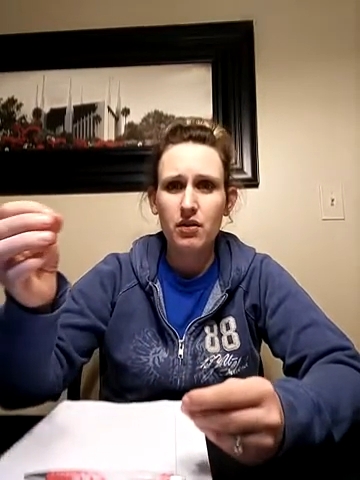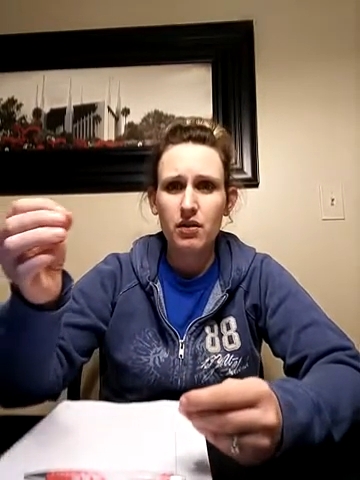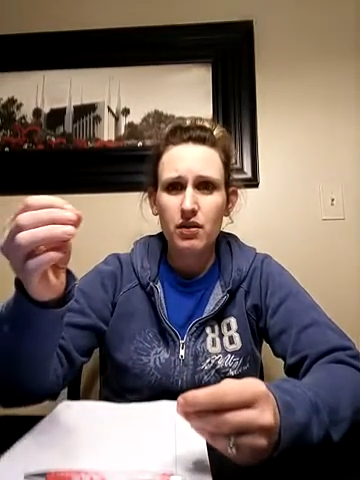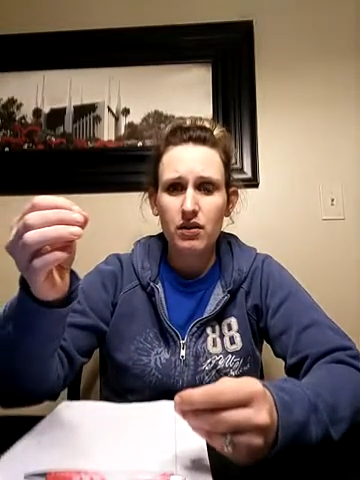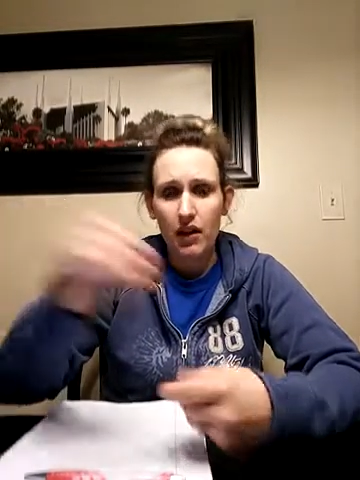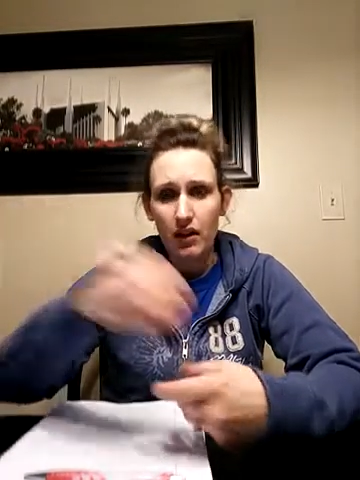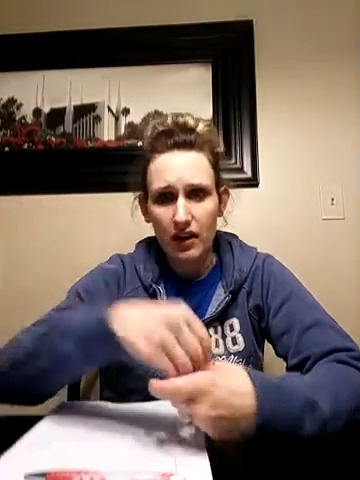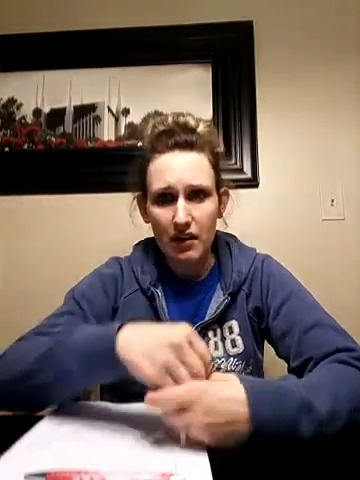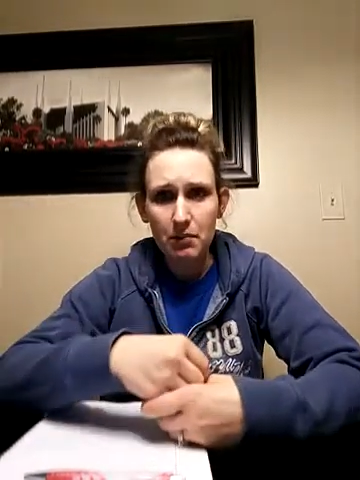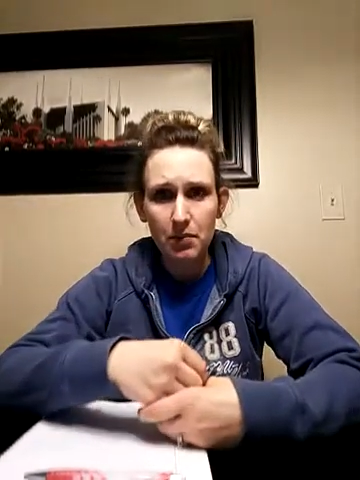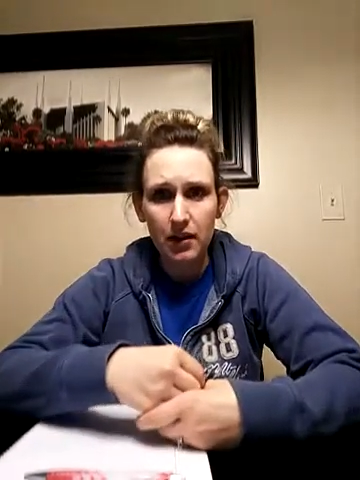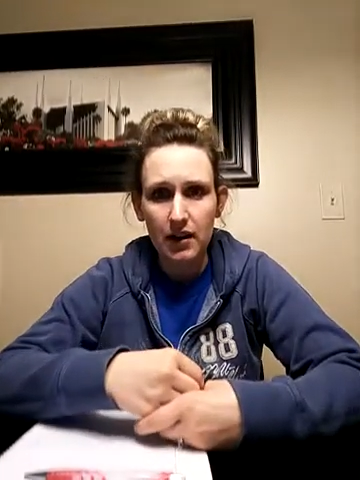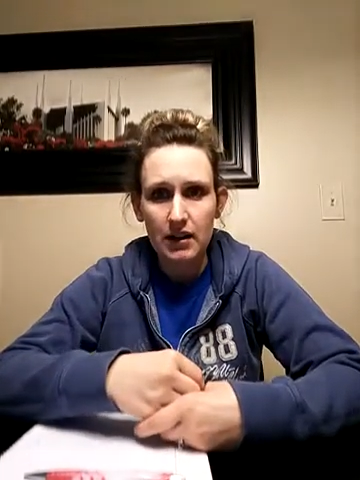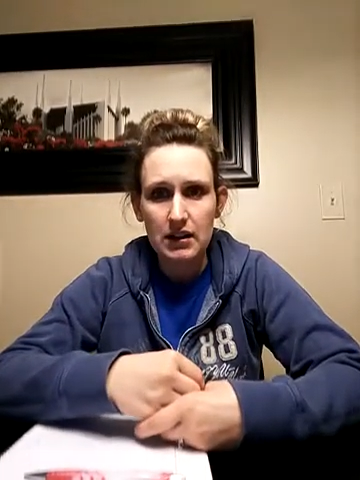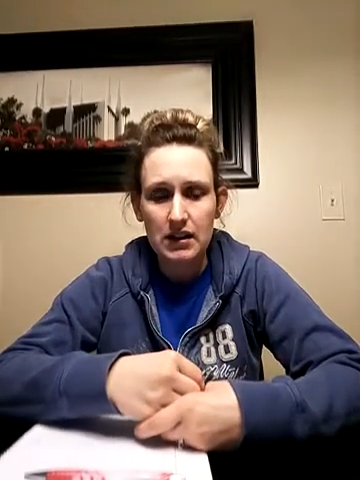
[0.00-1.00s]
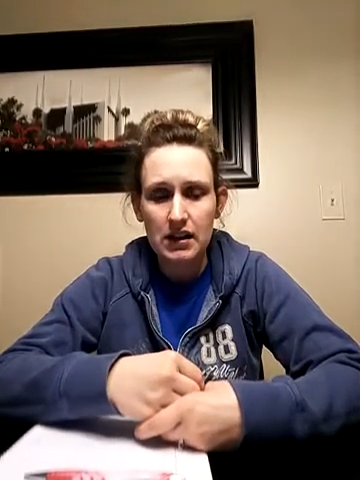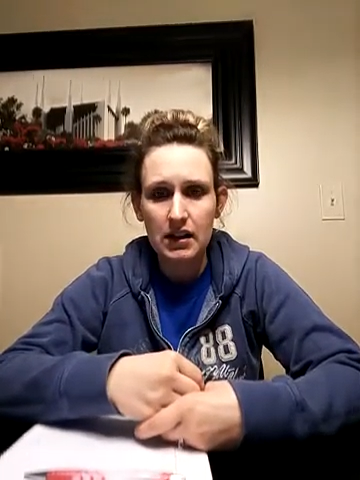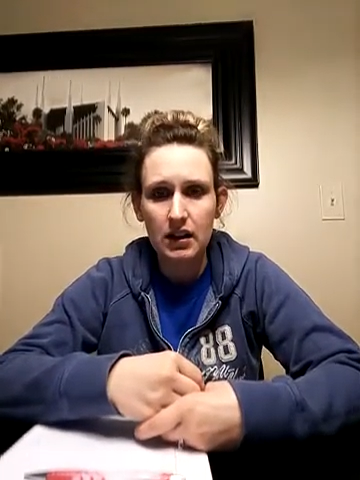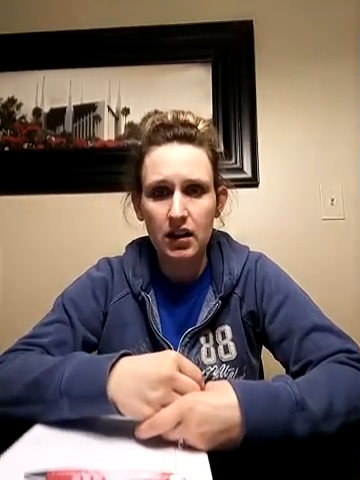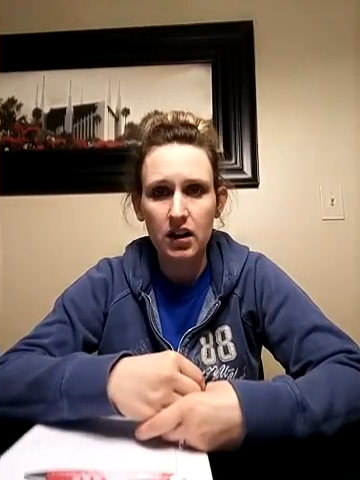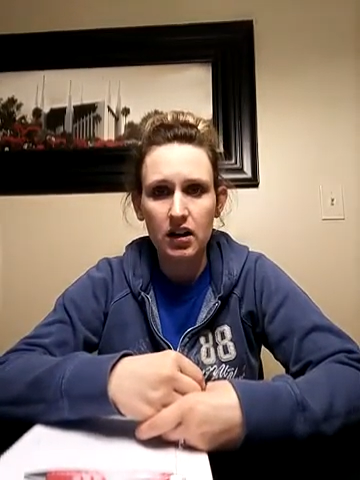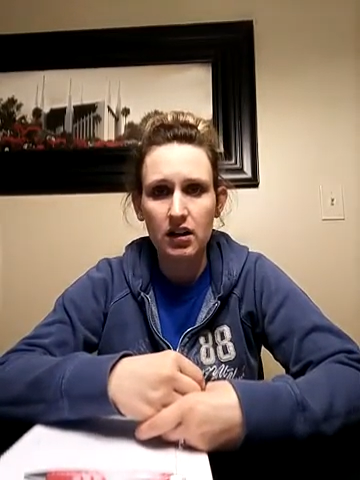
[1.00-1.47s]
their input.
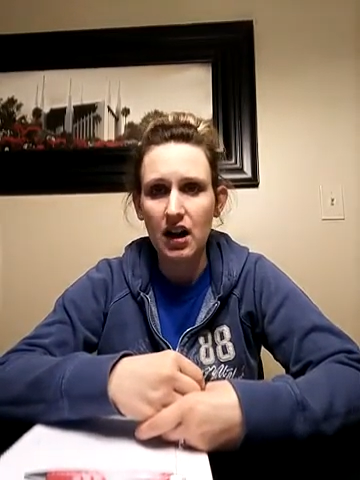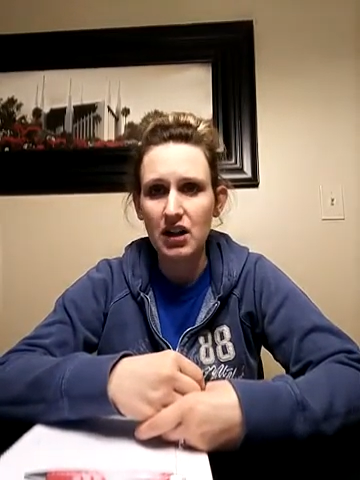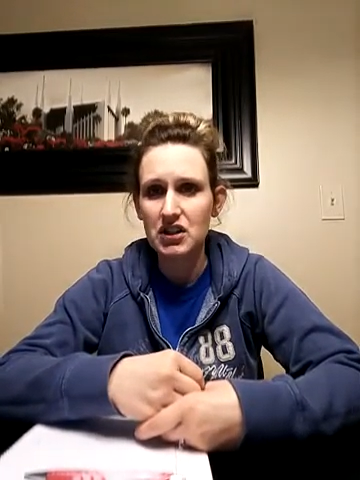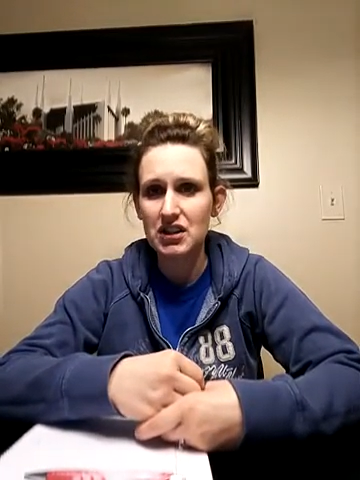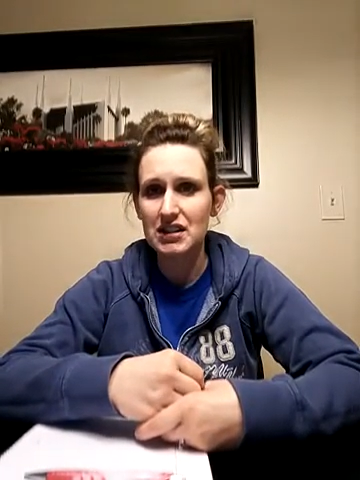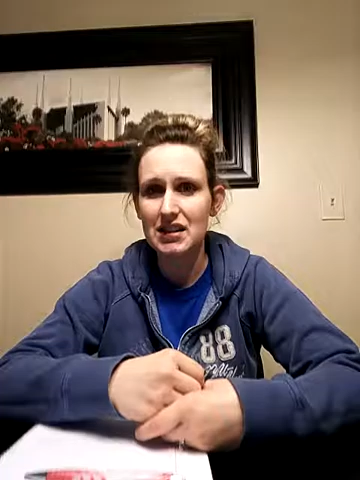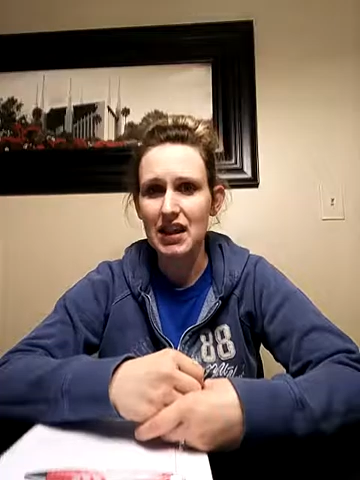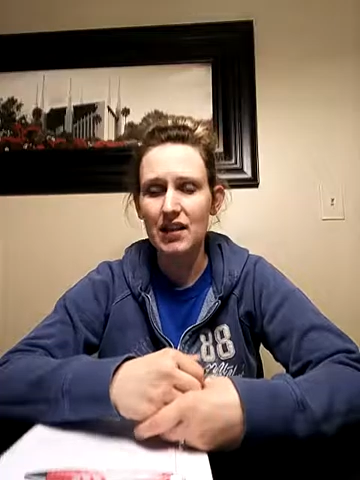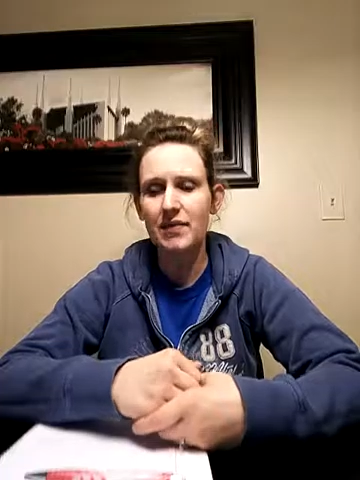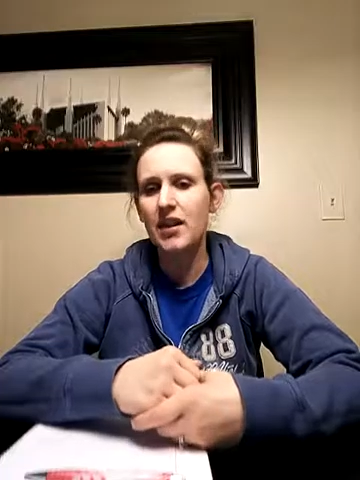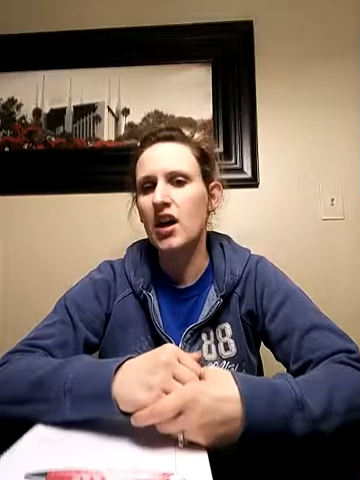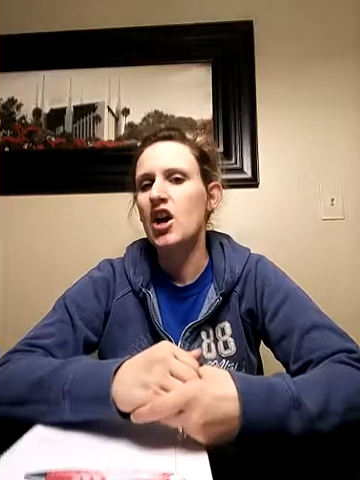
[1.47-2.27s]
Not just saying,